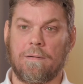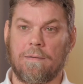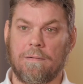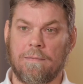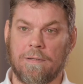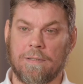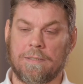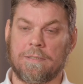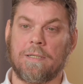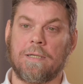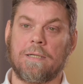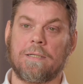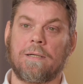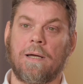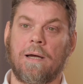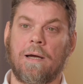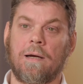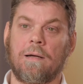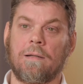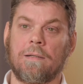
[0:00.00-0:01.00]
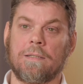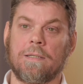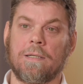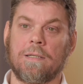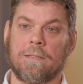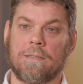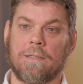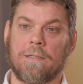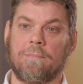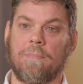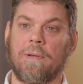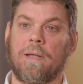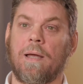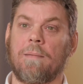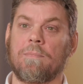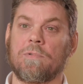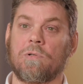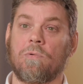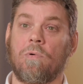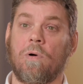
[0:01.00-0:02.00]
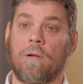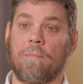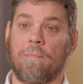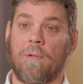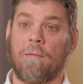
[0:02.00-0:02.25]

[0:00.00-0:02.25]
the detail it becomes quite